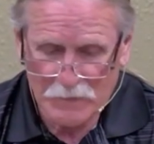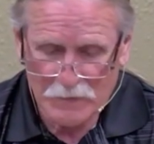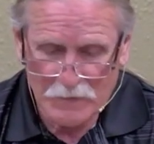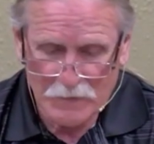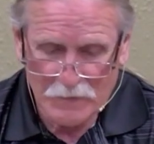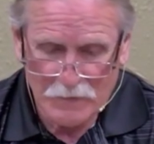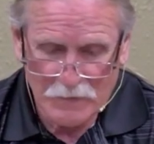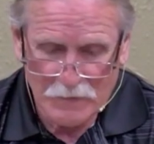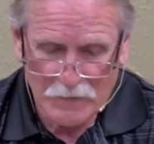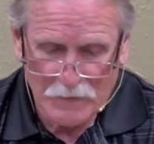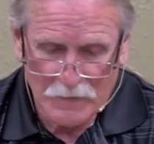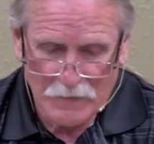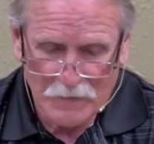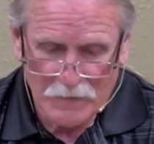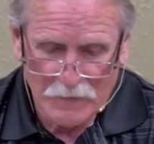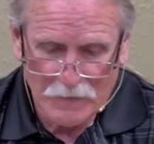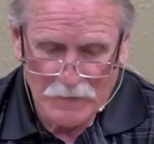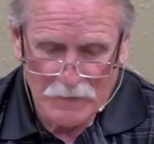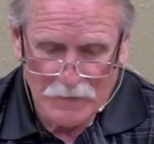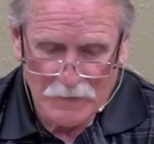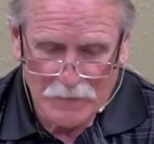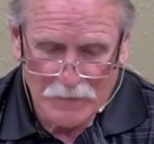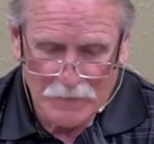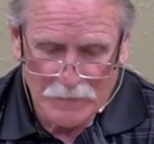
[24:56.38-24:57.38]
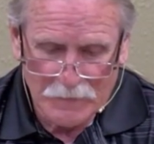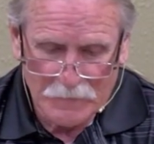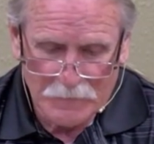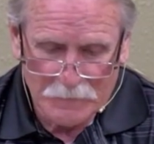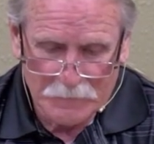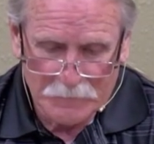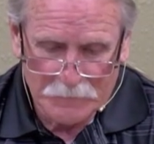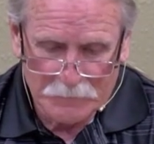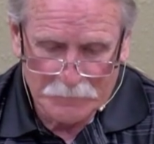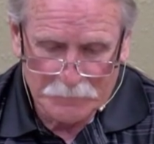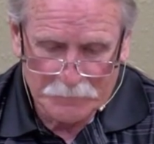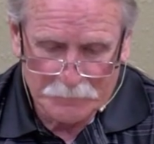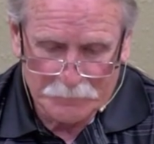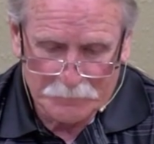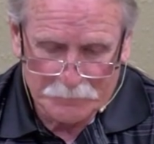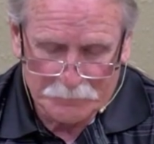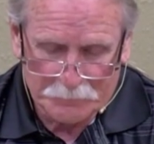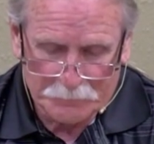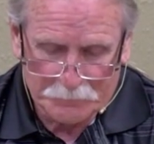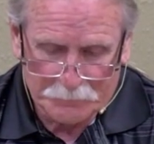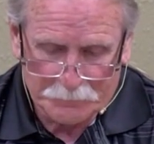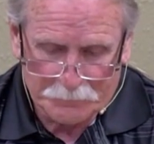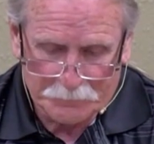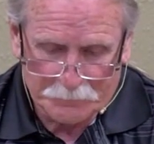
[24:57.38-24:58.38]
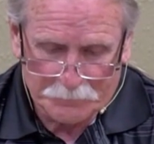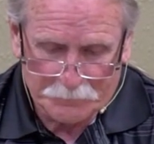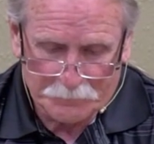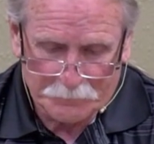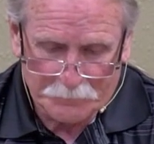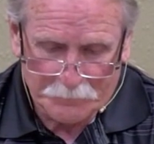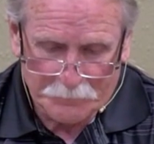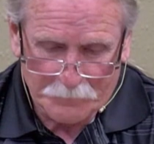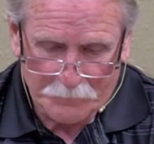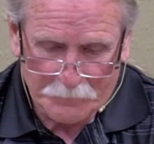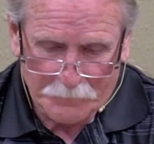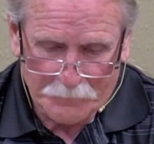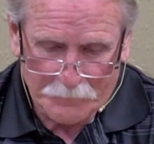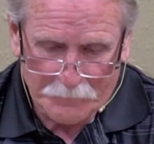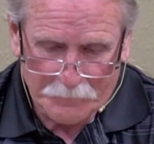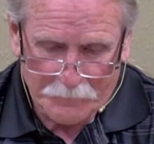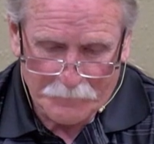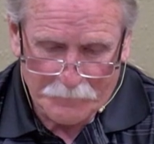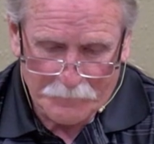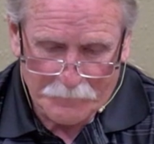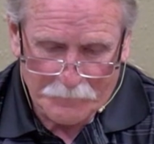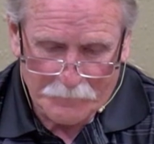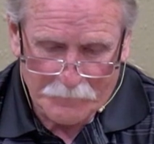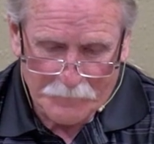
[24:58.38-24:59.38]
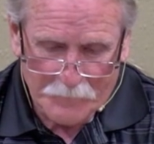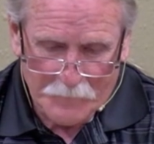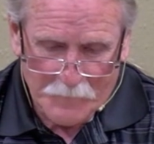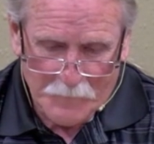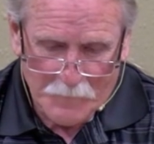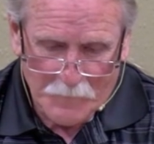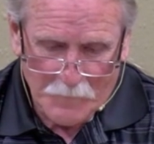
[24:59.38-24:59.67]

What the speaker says: Nothing is said.